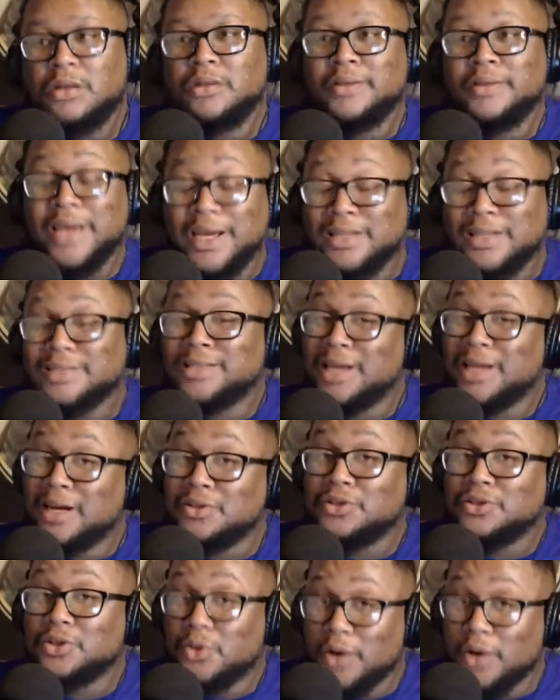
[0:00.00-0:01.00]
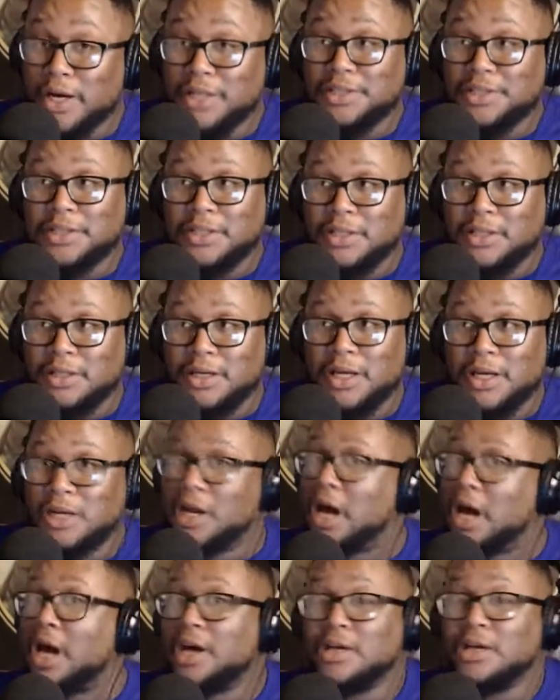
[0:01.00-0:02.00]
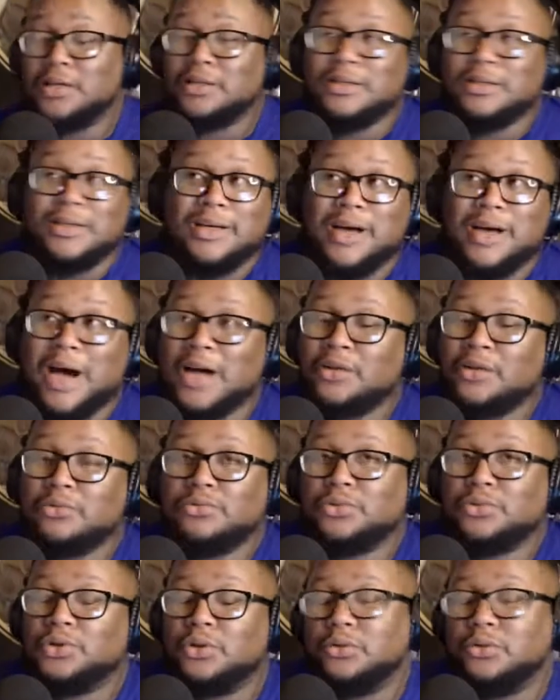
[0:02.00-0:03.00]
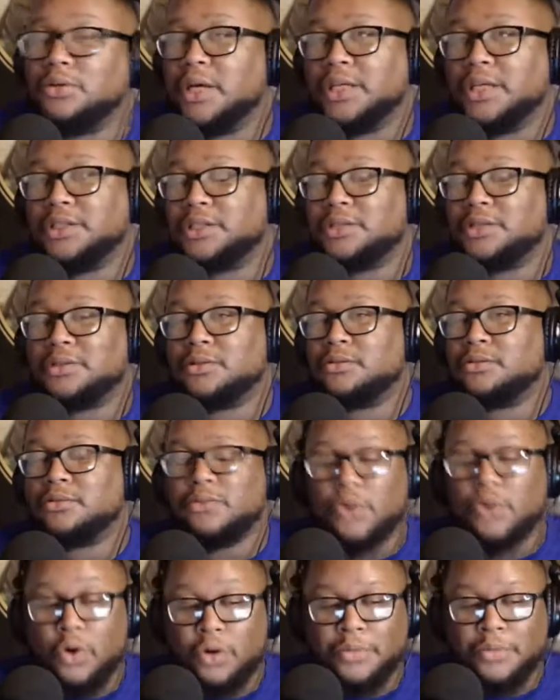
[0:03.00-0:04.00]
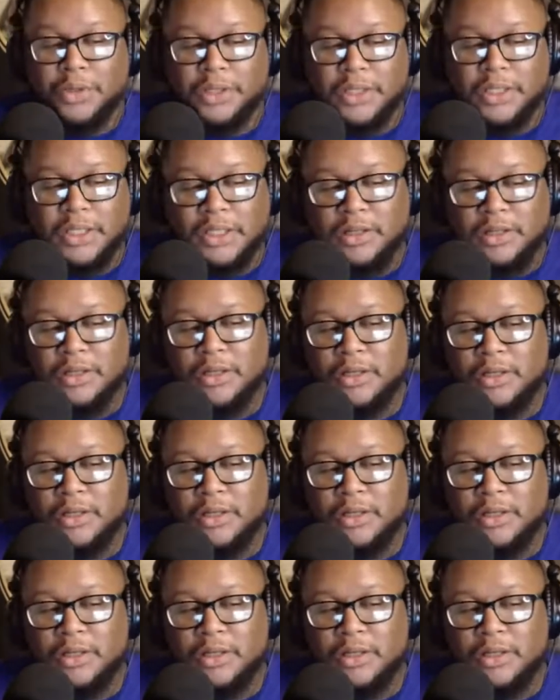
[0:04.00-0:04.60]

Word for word: That sounds crazy. And I I don't do that just normally.